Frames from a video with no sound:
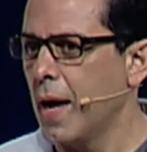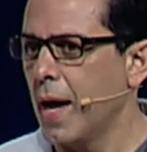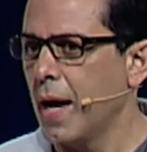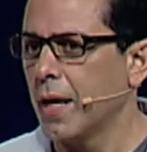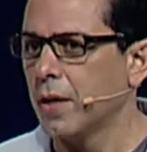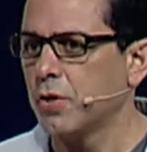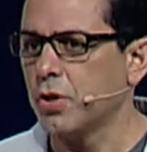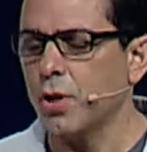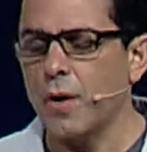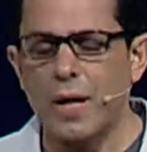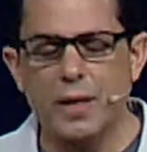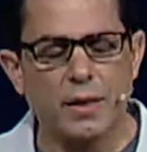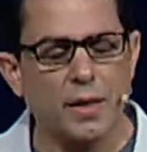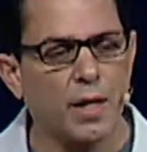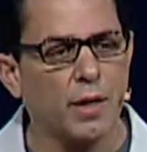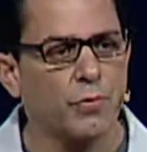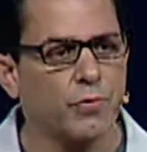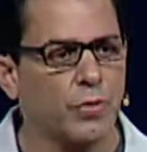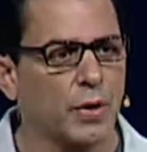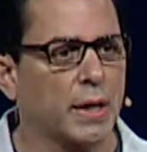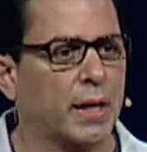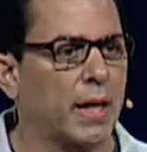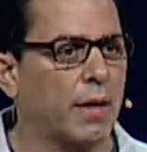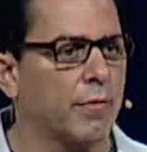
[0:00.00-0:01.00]
And so I think
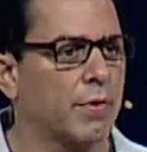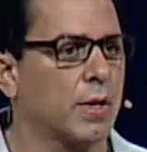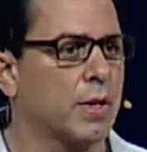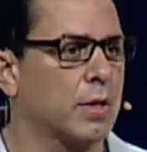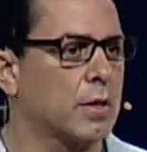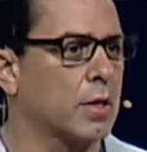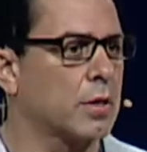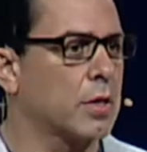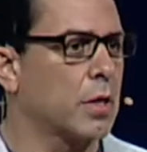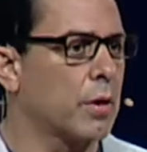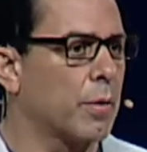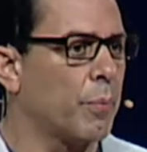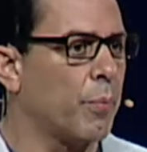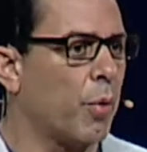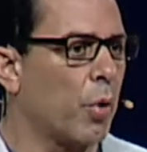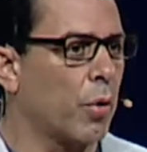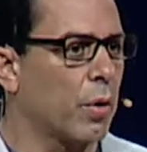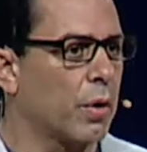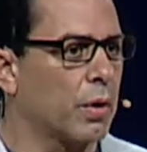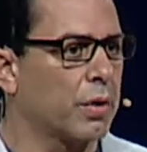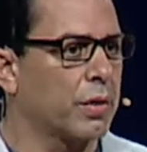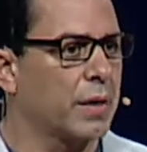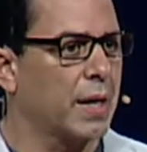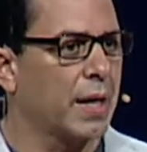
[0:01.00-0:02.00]
forgiveness is an
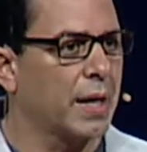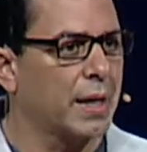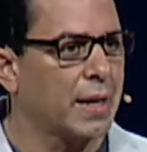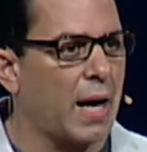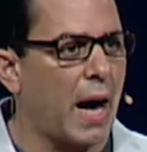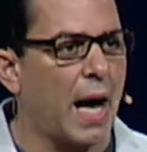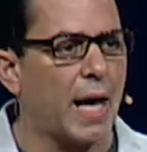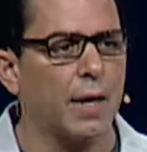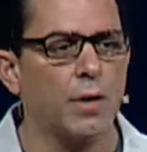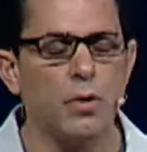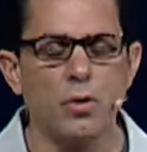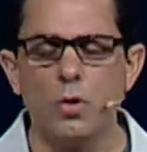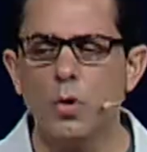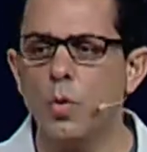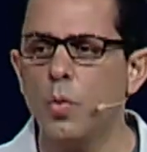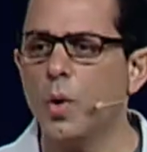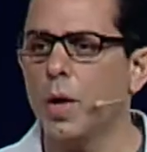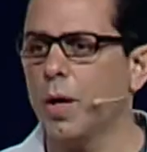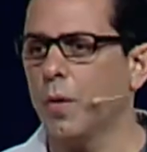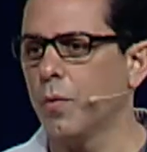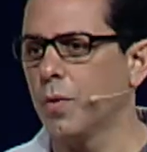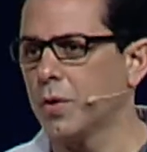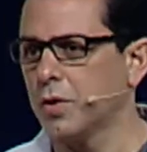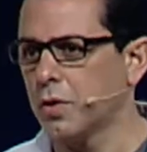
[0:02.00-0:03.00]
important thing. God knew
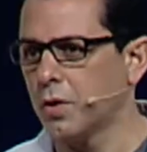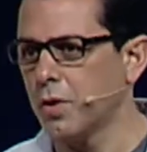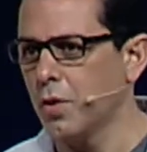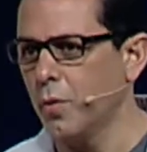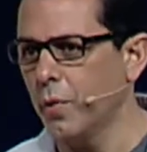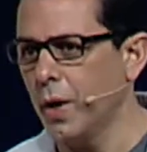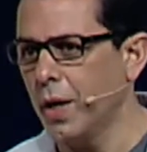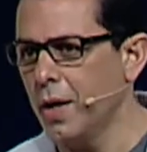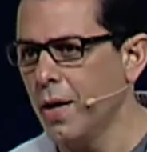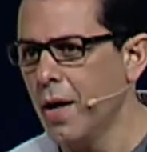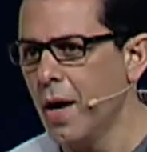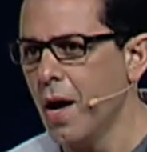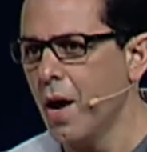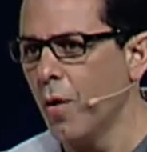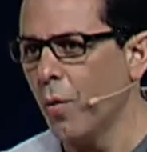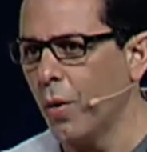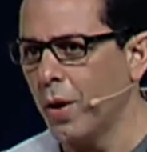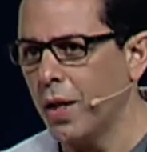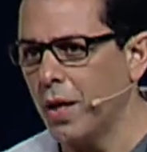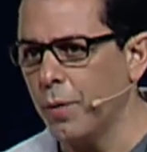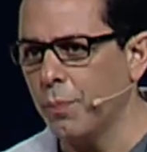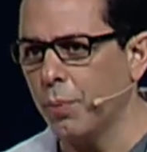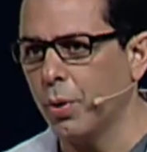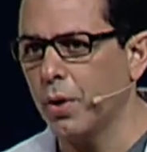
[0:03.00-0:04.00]
what he was doing
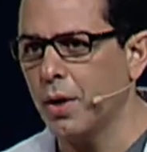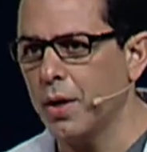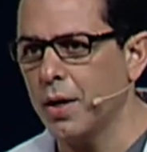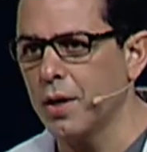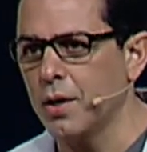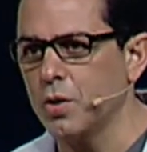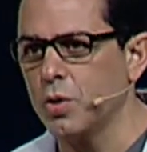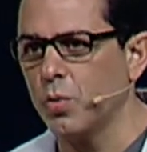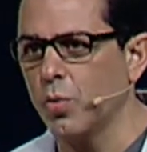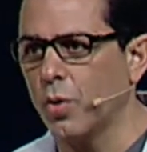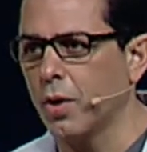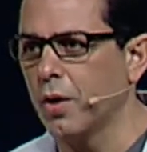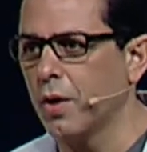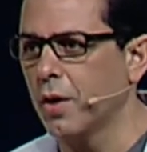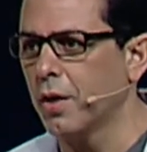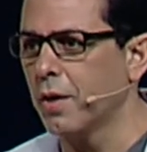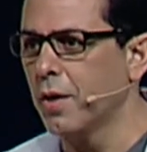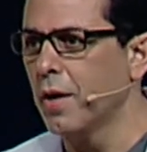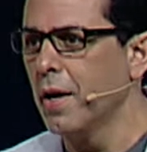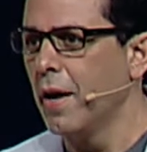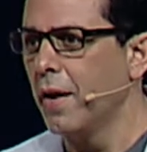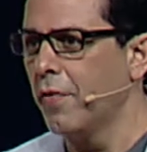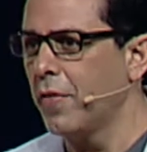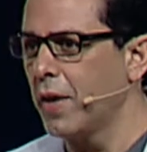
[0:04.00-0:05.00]
when he put in his
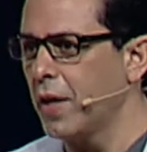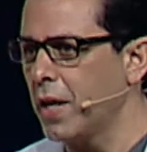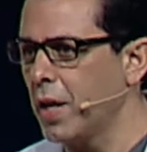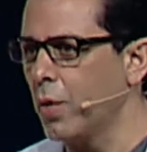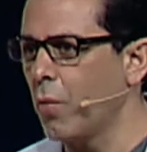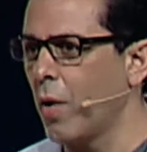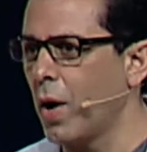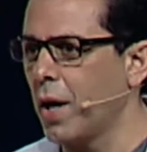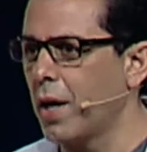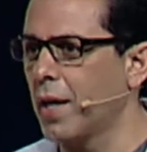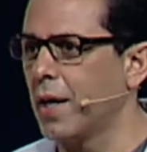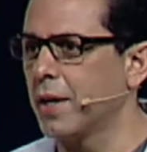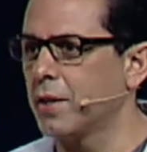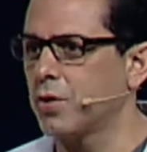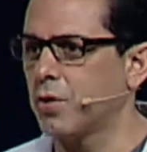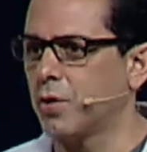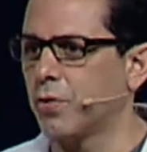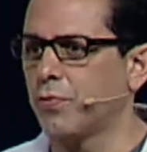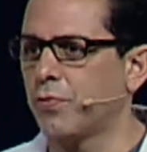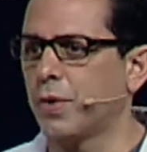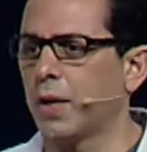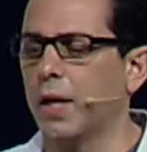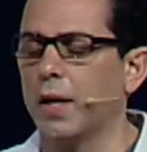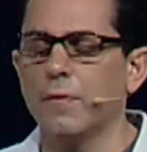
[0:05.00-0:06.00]
word that he wanted us
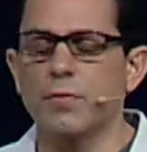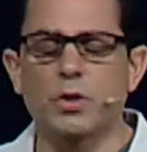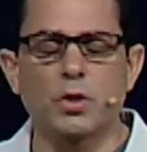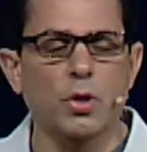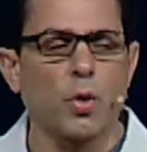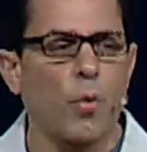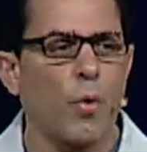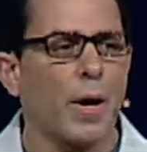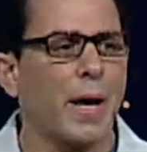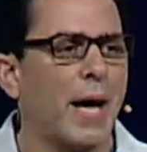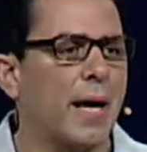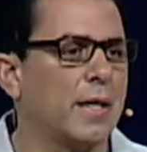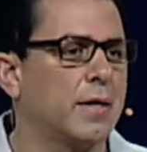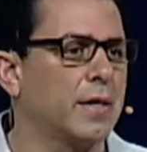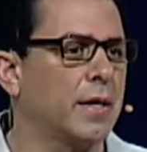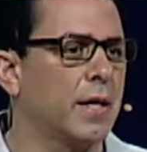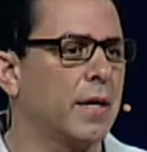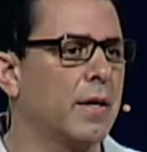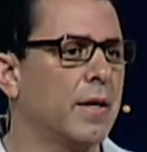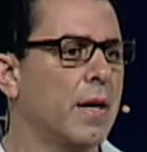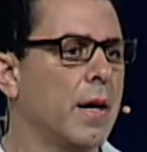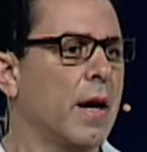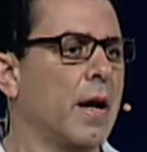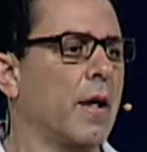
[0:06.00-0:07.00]
to forgive. So what I
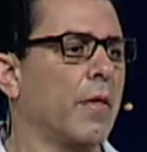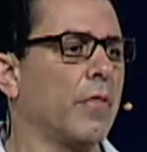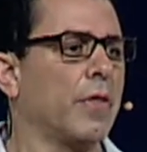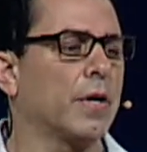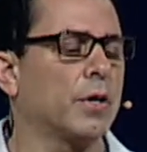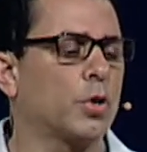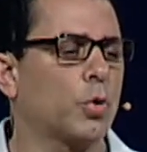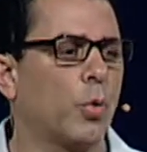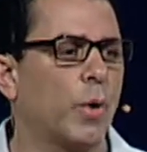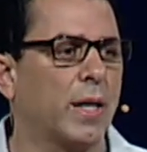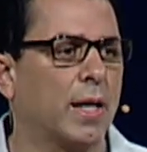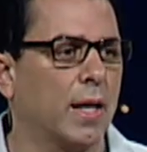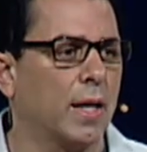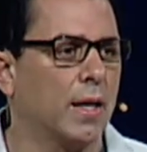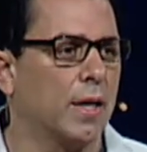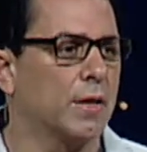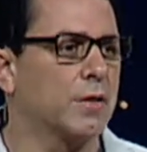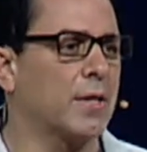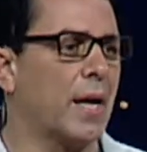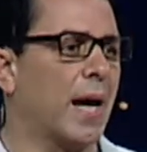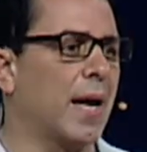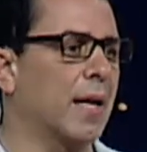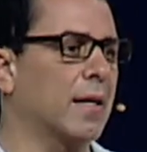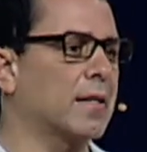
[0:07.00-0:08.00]
did this weekend
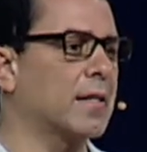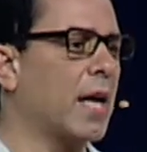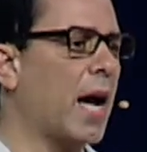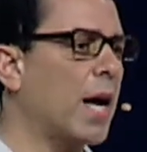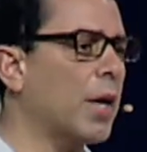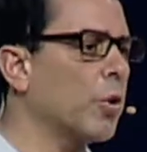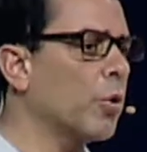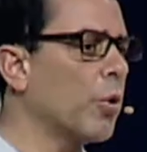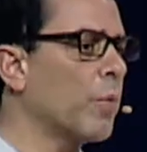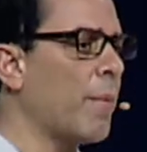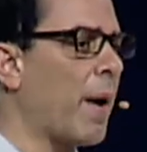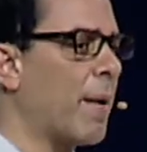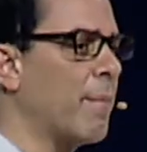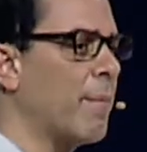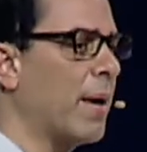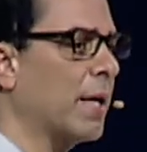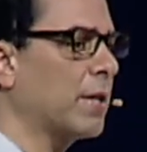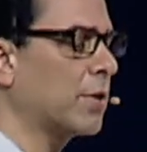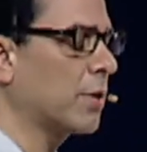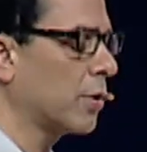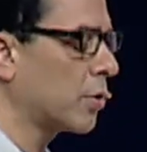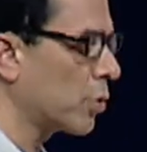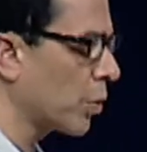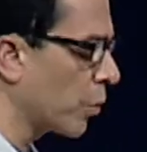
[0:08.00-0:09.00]
is I entitled my
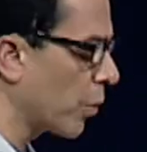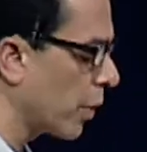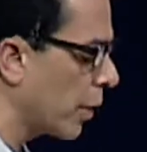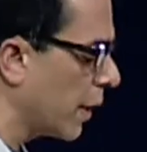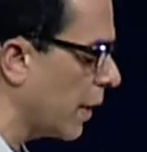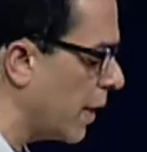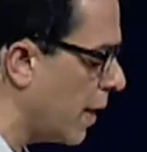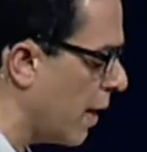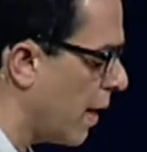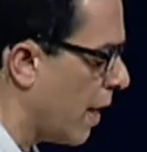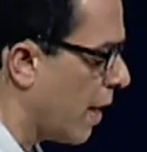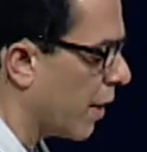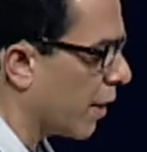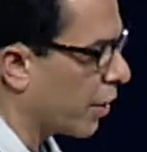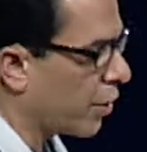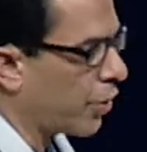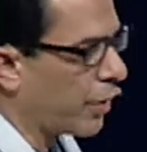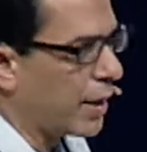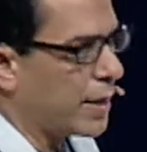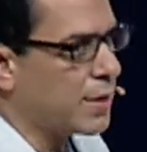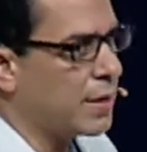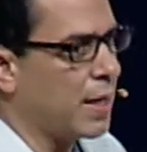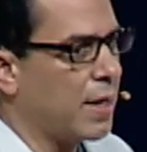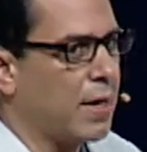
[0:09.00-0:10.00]
message a really
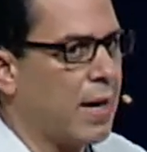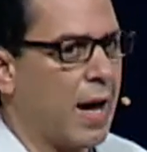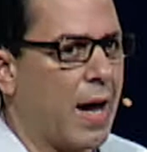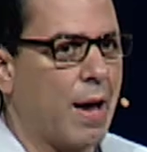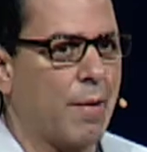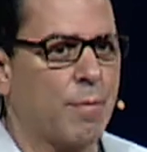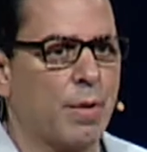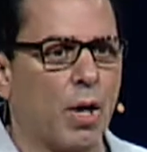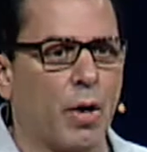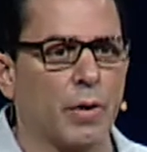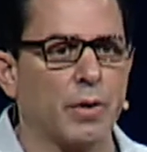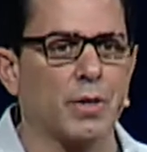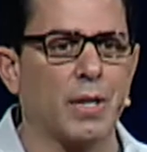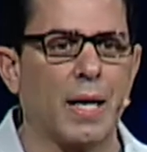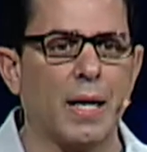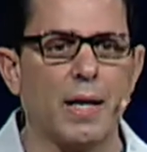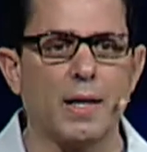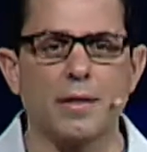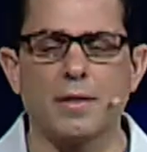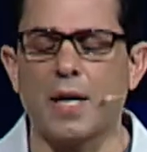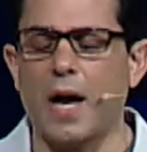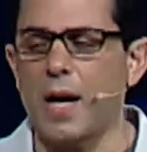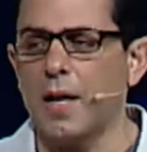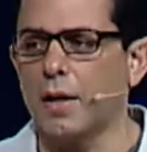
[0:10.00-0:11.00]
crazy name. You know, I was going
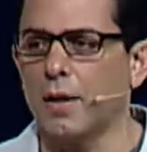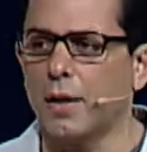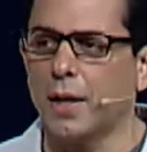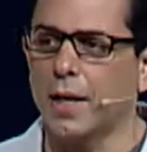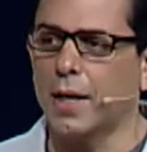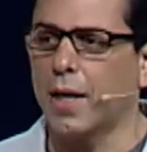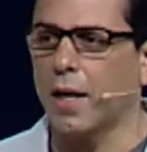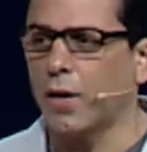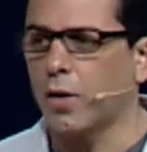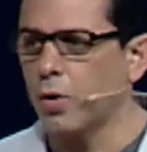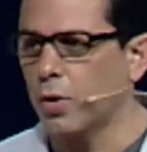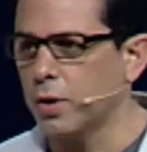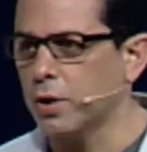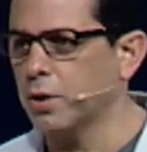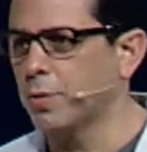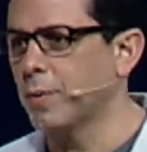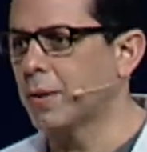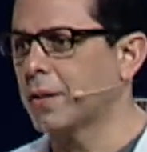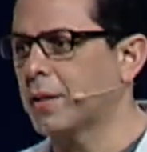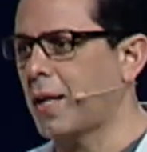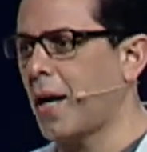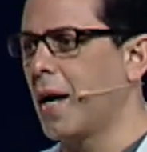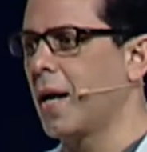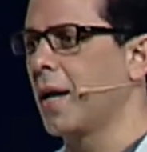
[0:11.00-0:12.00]
to entitle it like a
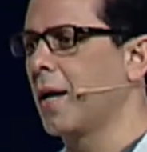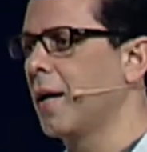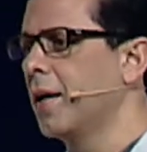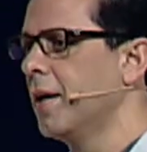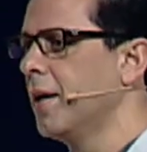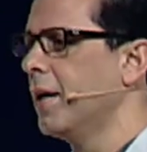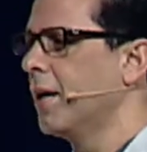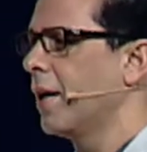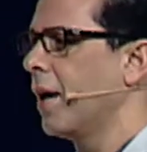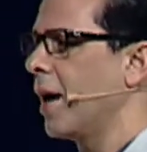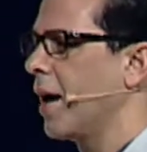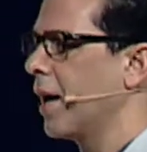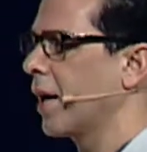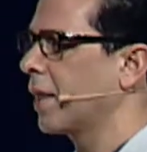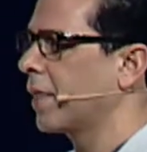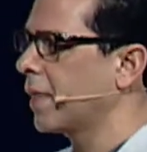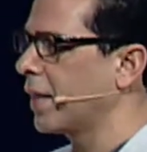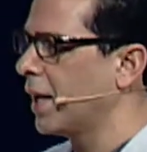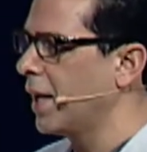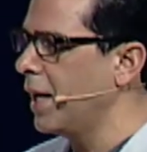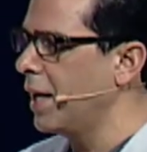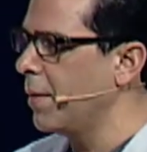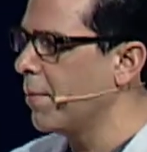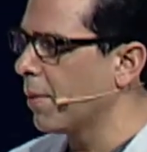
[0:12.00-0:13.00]
Christmas kind of uh,
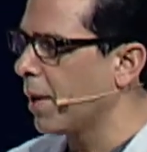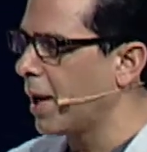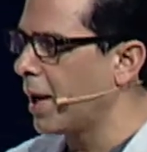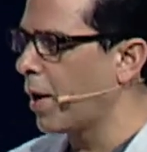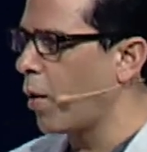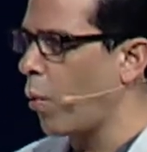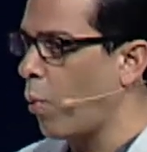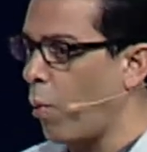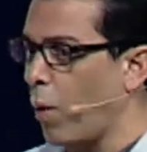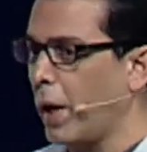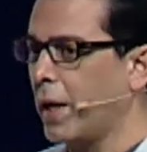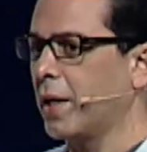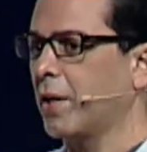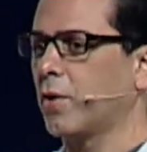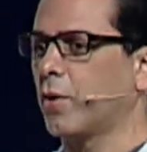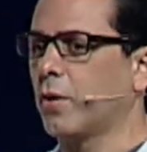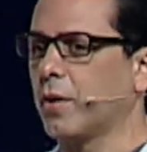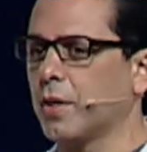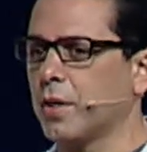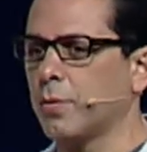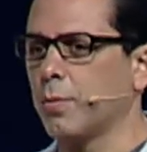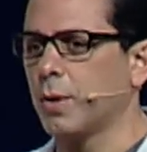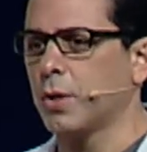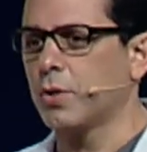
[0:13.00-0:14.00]
theme, like White
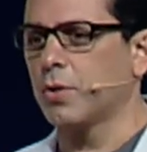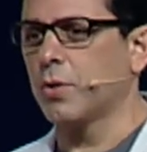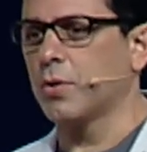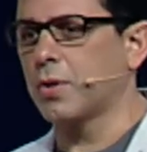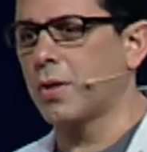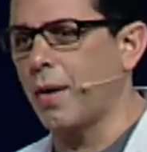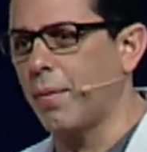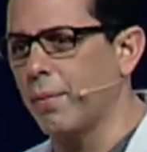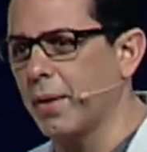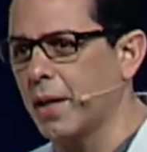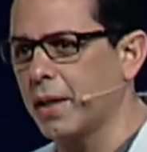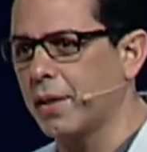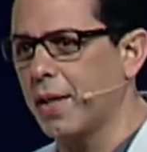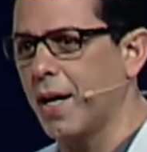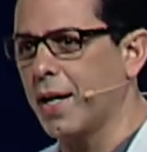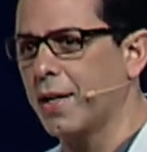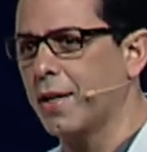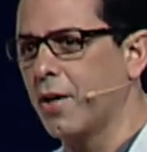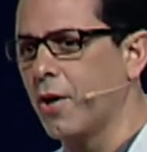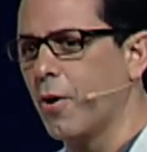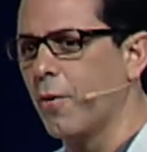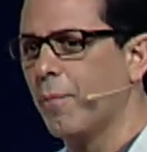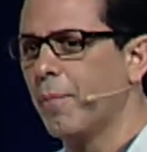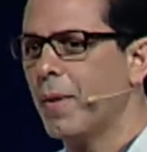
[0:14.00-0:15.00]
Christmas or something like that,
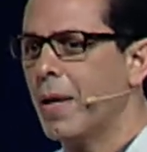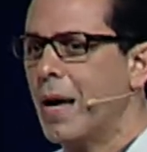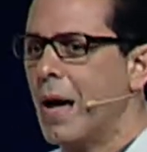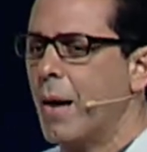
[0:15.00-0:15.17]
you know.